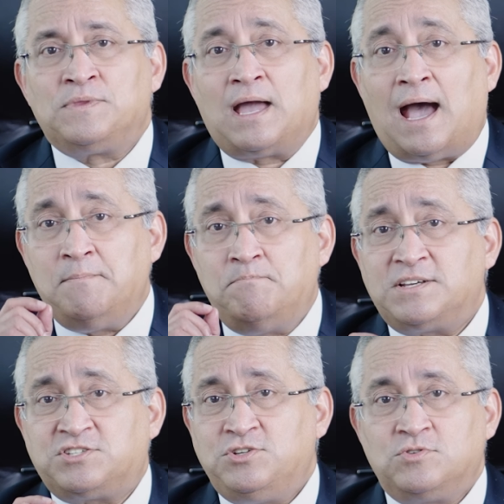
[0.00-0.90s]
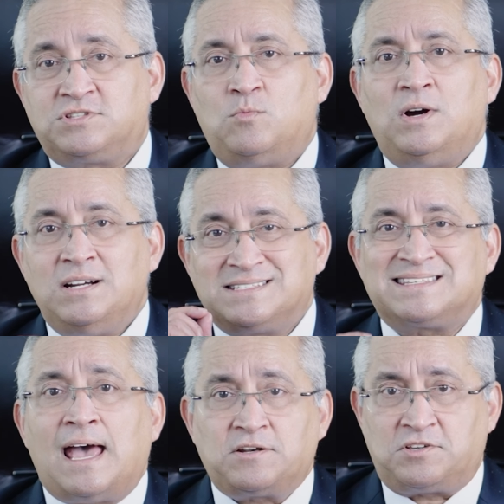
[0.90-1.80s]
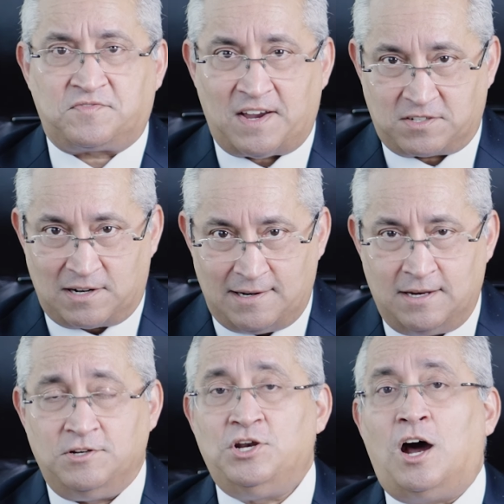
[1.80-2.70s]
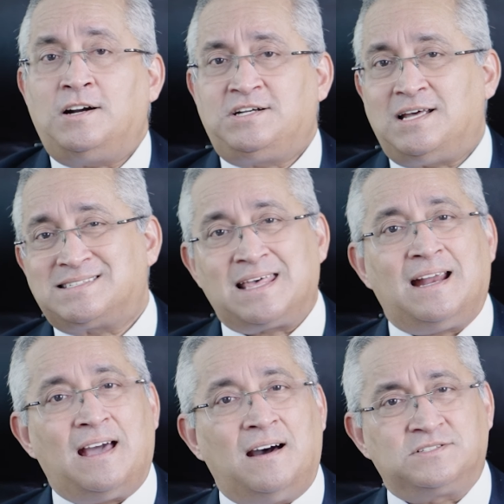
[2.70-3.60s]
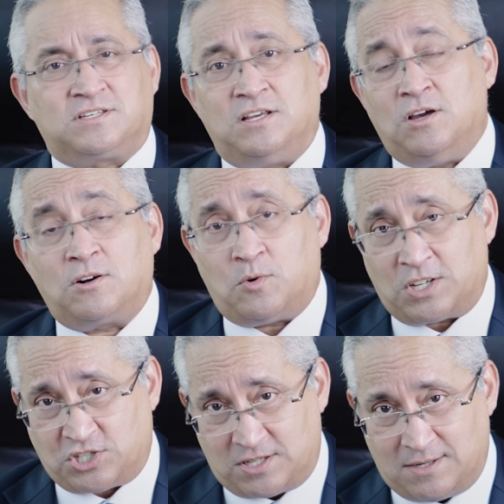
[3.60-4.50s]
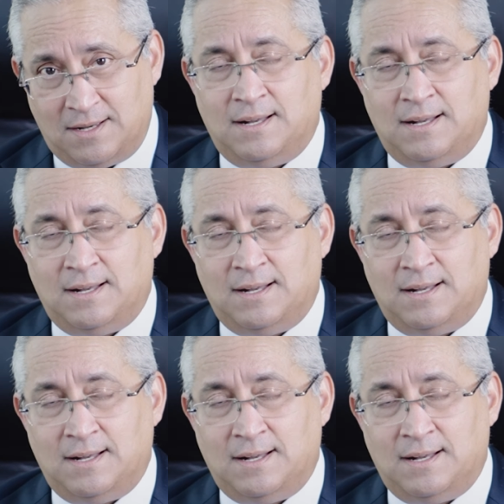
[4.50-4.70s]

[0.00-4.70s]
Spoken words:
I must use the word satisfactorily, not does that answer your question.